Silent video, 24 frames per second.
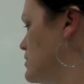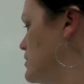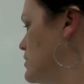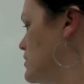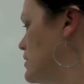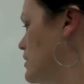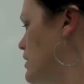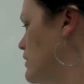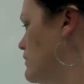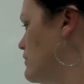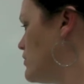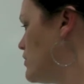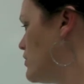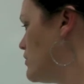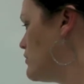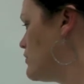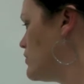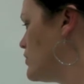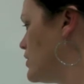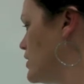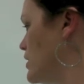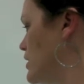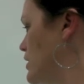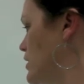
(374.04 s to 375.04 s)
left
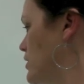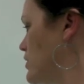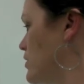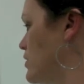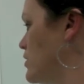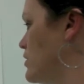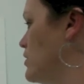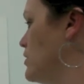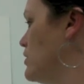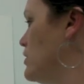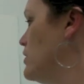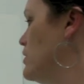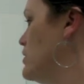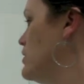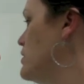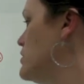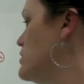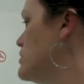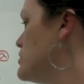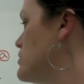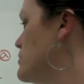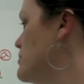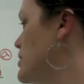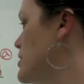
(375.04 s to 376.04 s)
over here.
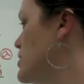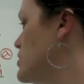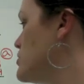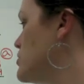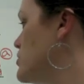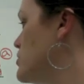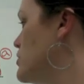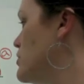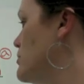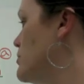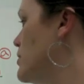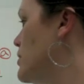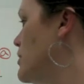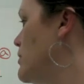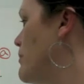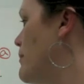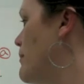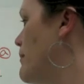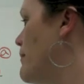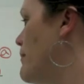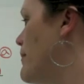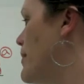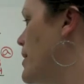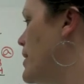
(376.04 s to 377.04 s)
So make sure you
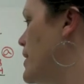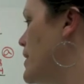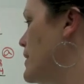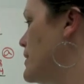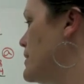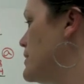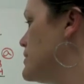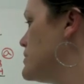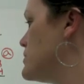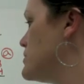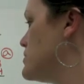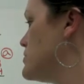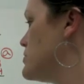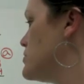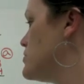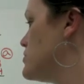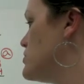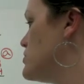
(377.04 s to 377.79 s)
put minus